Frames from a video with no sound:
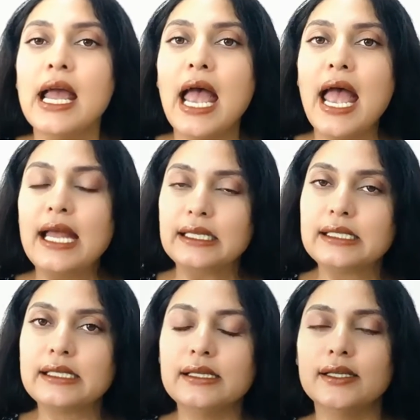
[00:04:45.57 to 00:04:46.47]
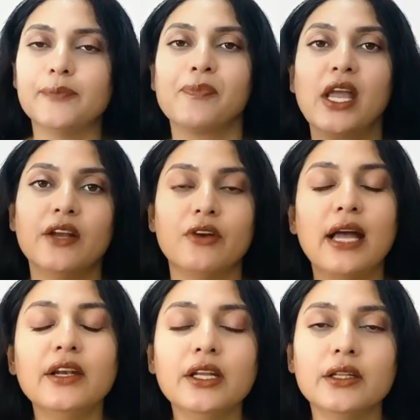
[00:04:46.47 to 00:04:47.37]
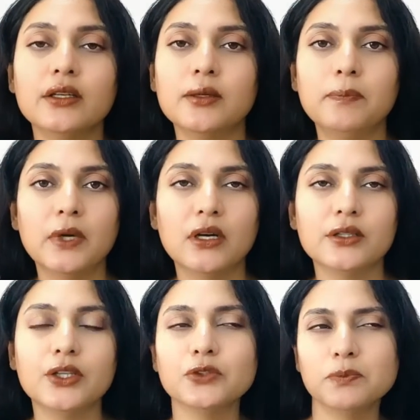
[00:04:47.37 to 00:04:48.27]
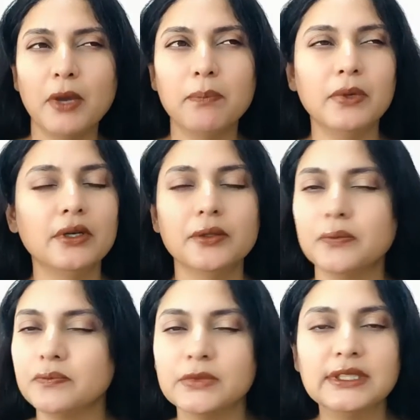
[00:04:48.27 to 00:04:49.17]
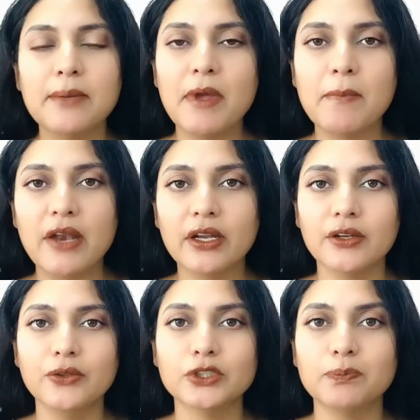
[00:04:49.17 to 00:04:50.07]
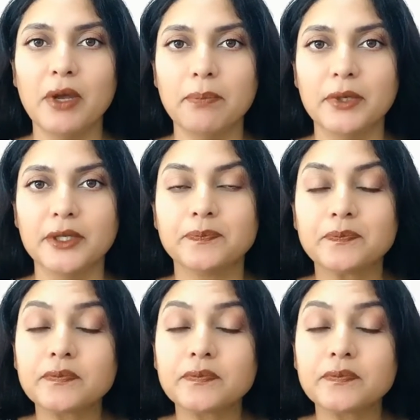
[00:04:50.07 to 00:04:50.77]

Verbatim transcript: And um, it ran in the uh, newspaper, some American newspaper